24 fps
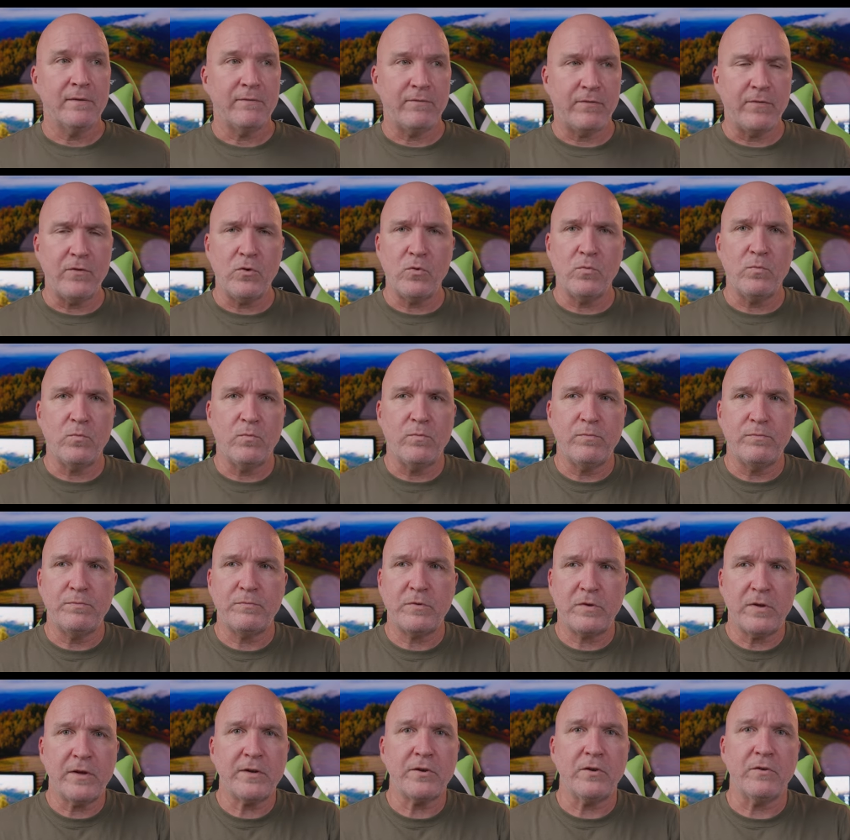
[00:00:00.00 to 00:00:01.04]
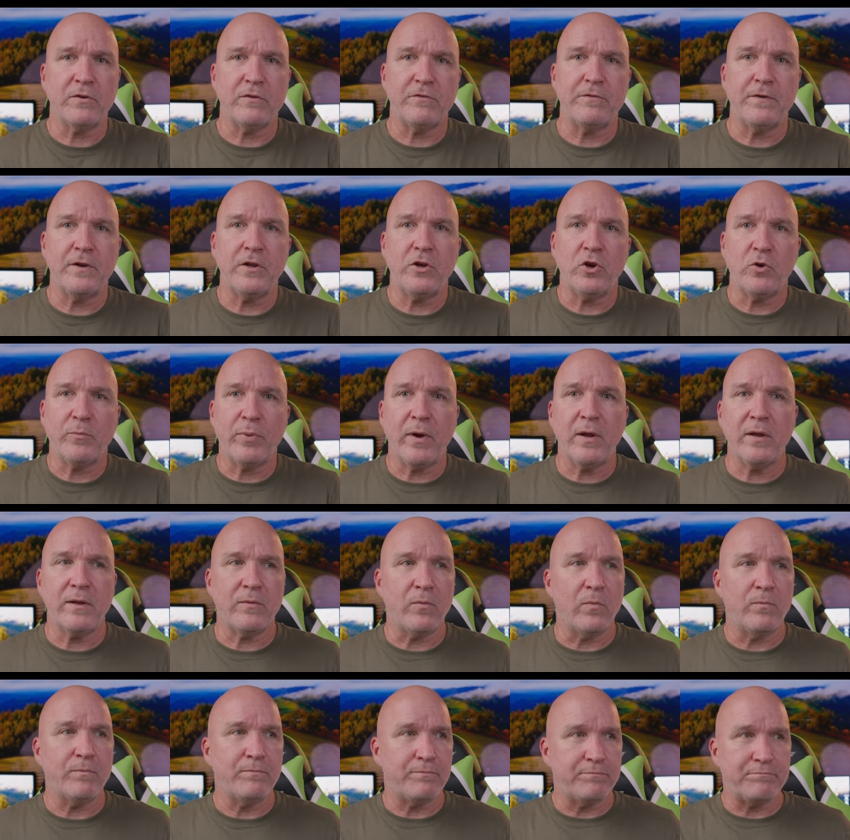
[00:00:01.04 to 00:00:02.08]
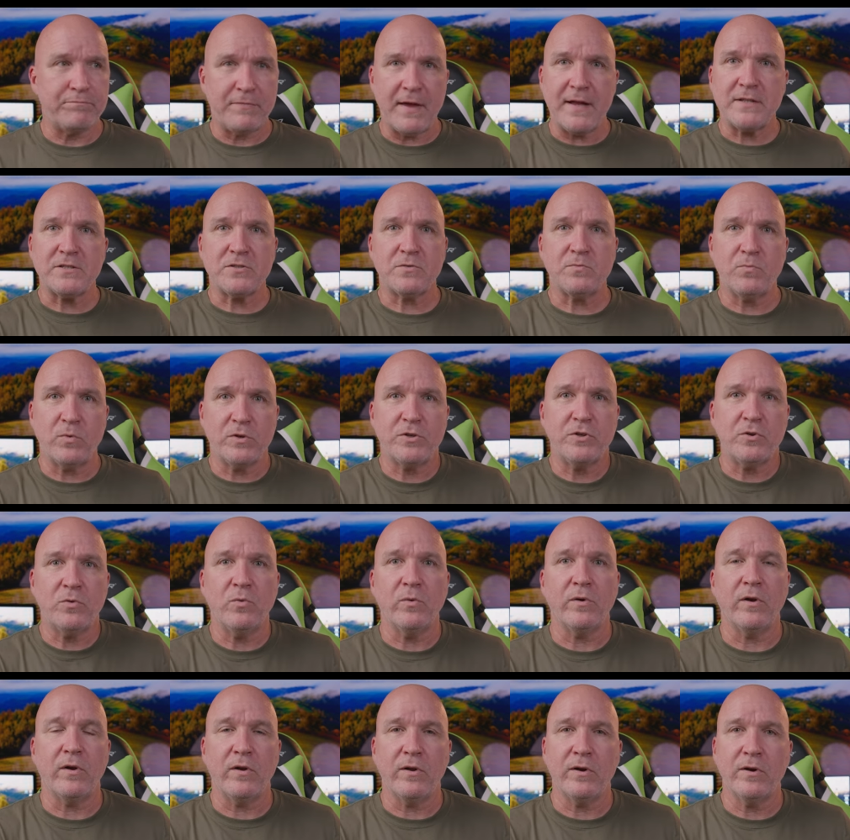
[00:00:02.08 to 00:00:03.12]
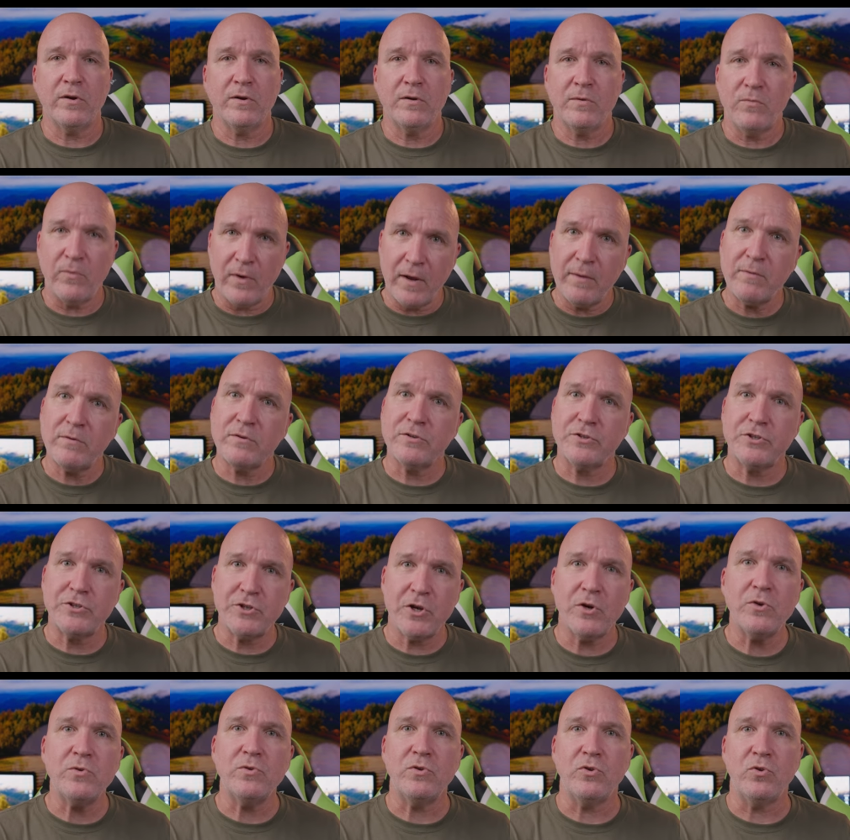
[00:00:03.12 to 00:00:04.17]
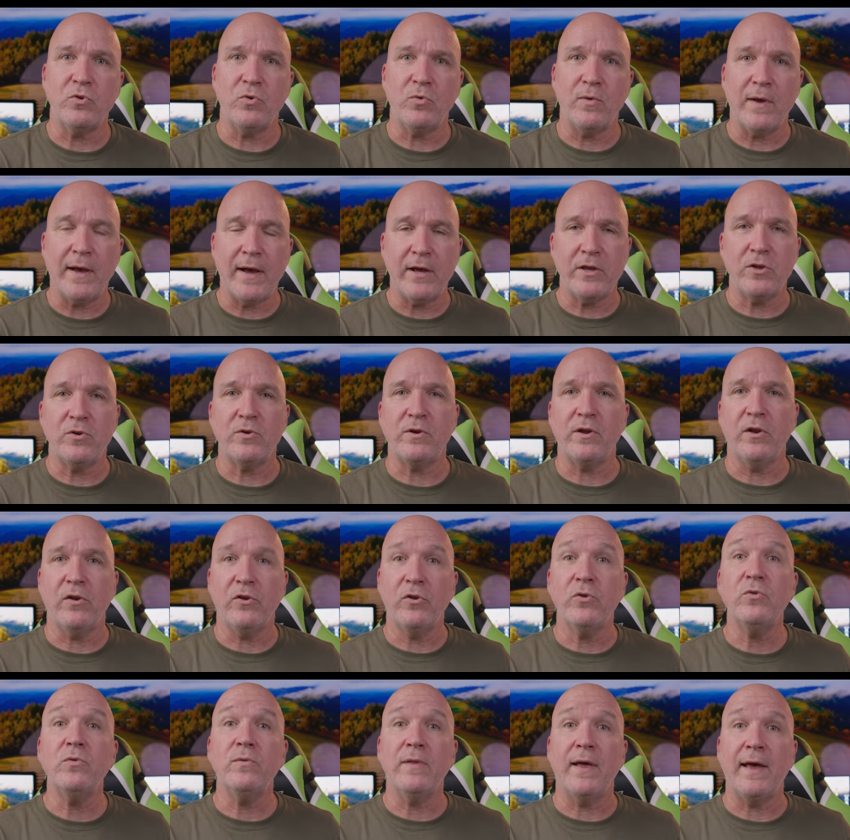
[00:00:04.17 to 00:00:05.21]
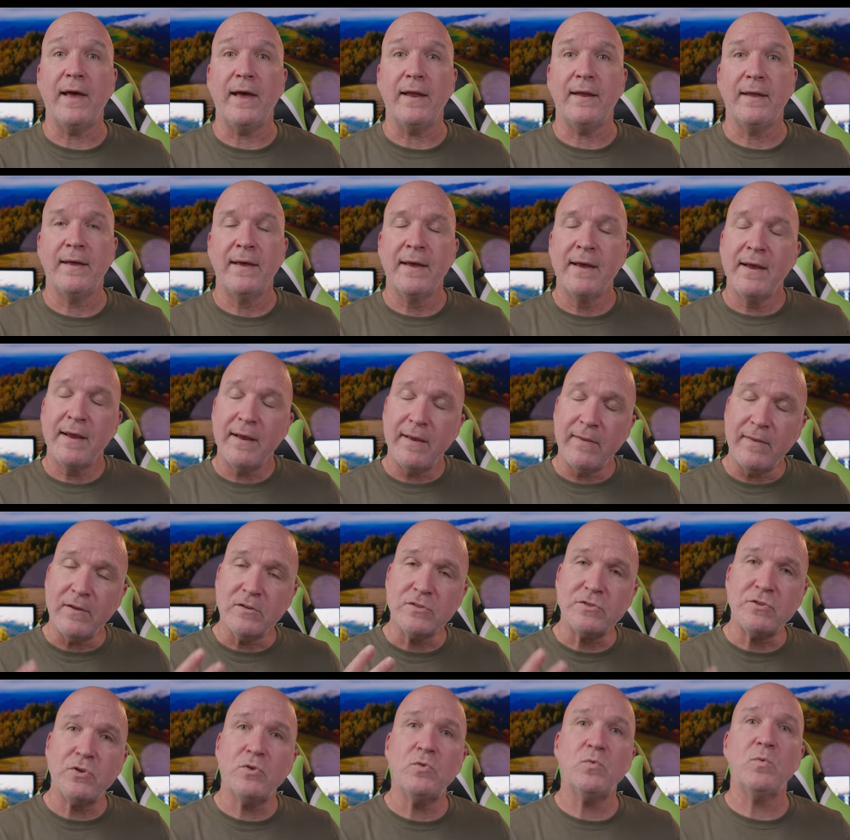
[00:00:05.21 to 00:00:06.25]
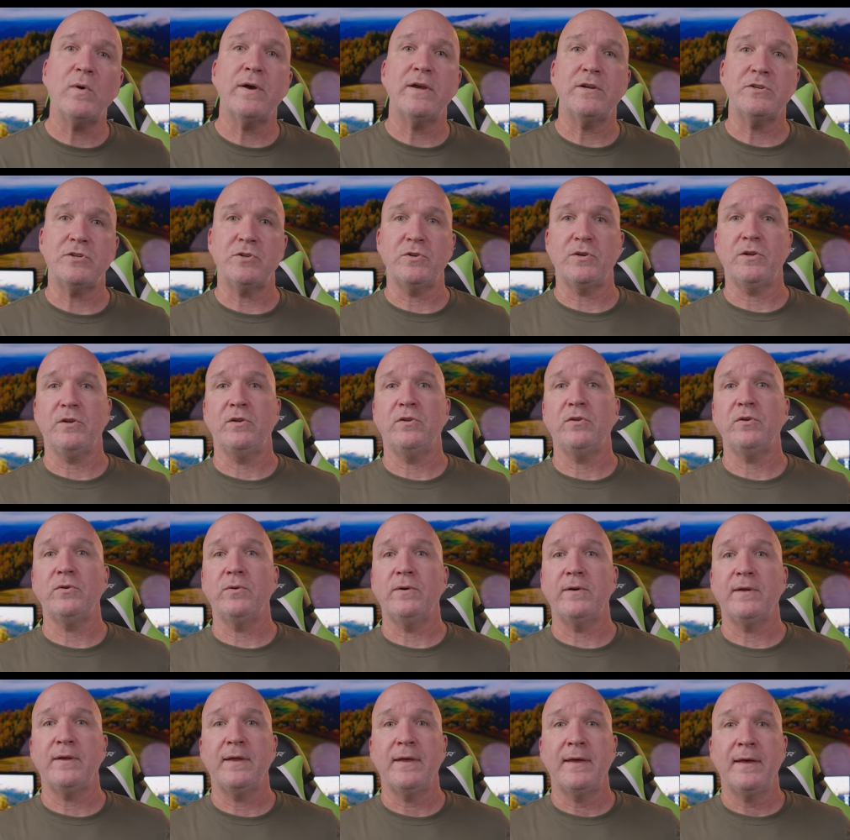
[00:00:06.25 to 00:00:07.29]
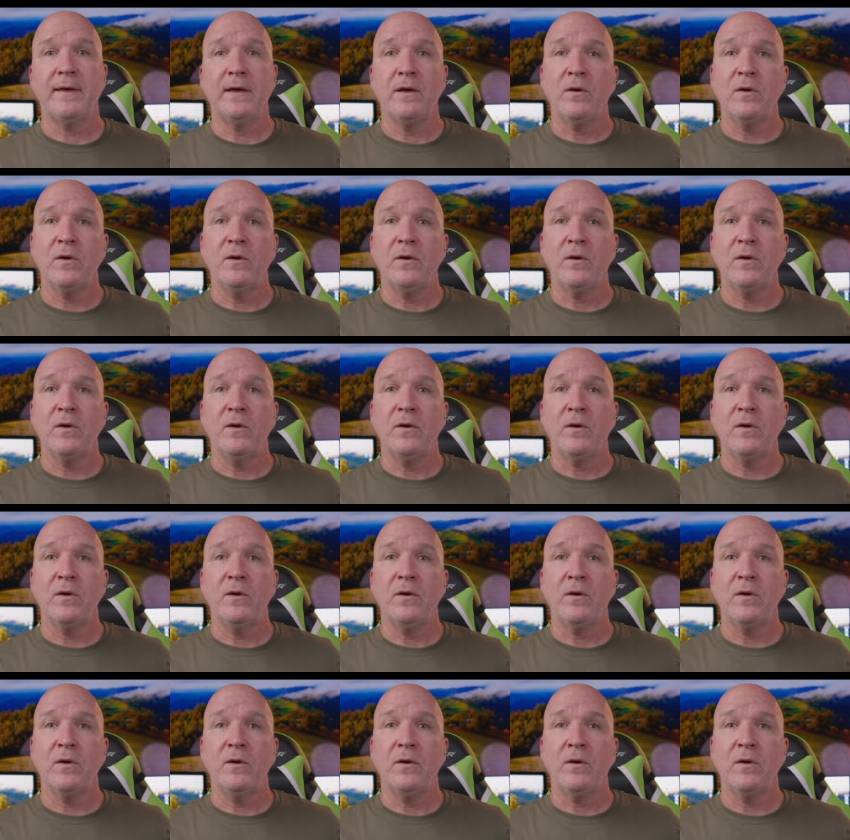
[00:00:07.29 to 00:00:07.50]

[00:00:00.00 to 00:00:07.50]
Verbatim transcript: If you clicked on this video, probably that's what you want to learn. Well, I want to show you how you can do that. And there's two ways you can do it.